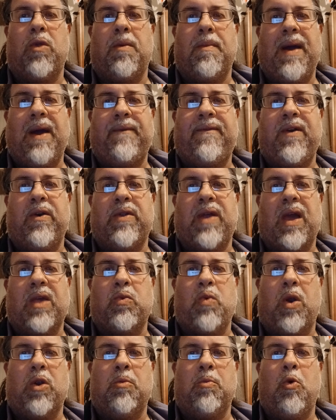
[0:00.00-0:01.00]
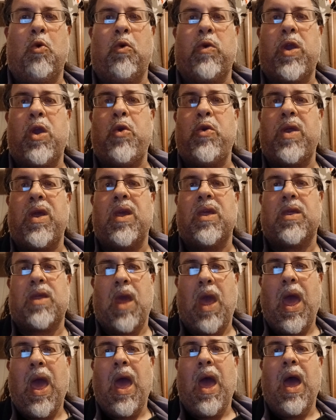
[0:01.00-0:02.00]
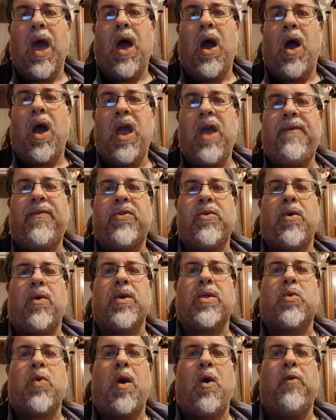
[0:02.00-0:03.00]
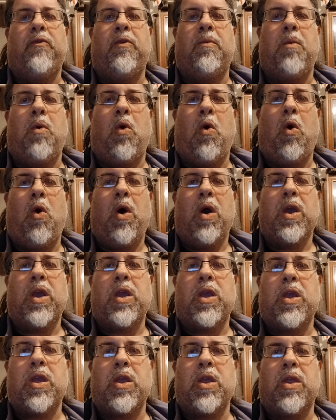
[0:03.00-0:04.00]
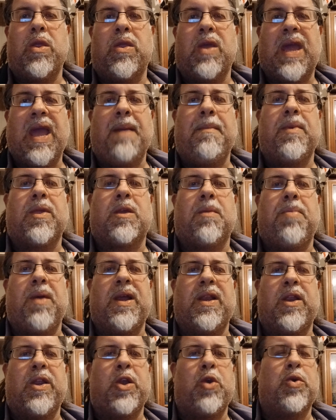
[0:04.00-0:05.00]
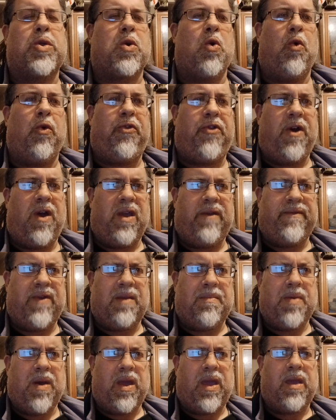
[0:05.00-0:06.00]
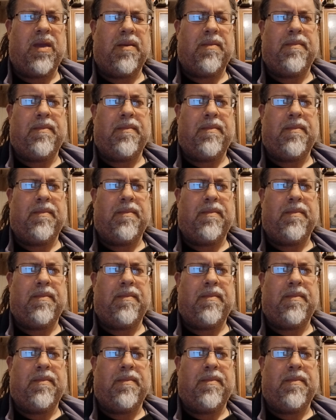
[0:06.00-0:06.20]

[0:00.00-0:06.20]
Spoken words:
of the battlefield that has 1 or more units. If the result is 12 or more, the Gambit's completed and you score 30 VP.